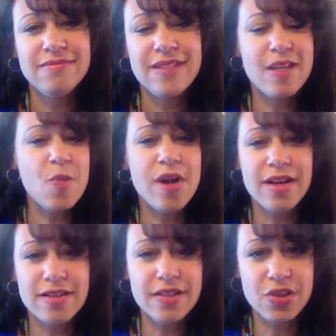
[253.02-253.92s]
someone
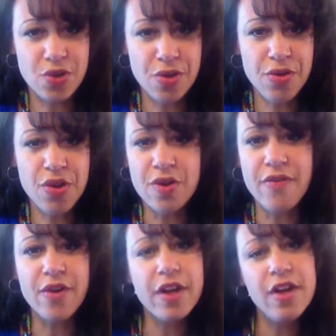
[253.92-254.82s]
else's truth. You're
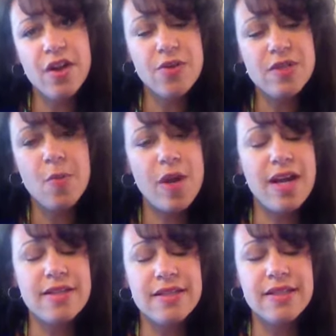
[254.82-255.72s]
never going to know someone
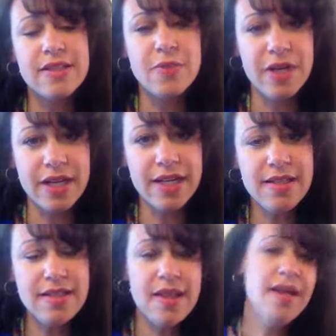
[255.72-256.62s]
else's
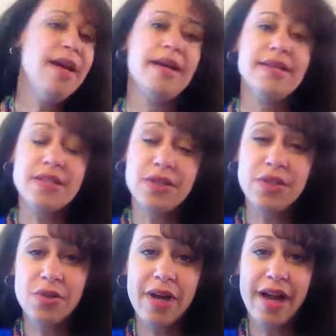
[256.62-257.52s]
experience until
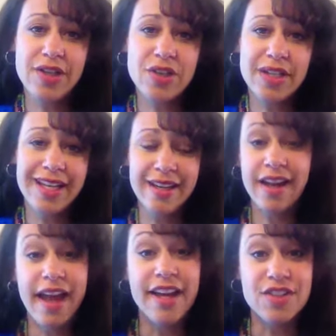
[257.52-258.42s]
you actually
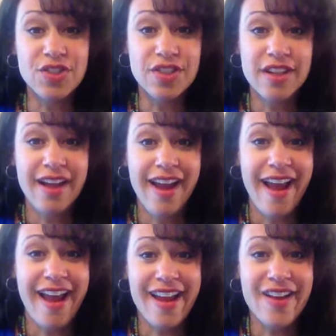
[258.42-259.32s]
engage
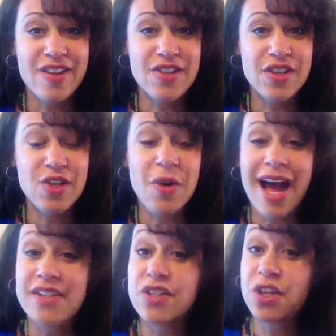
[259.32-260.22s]
and you
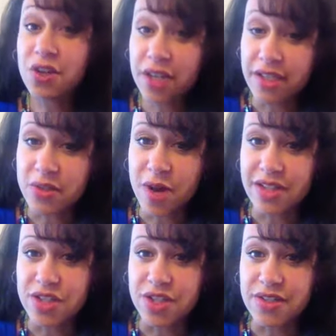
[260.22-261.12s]
ask curious
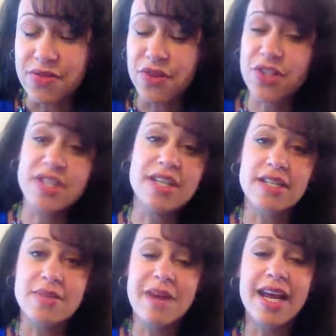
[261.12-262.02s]
questions
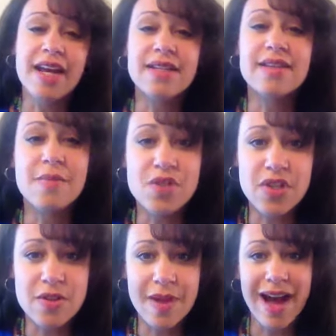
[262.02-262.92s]
versus making
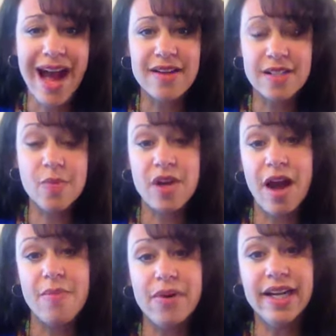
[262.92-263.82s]
assumptions about how someone
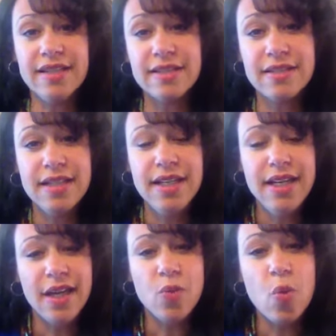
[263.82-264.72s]
operates.
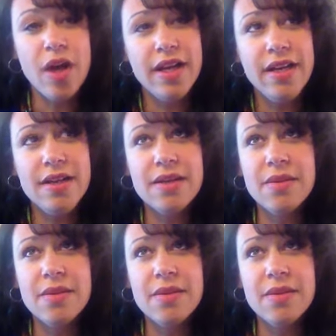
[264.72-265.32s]
And one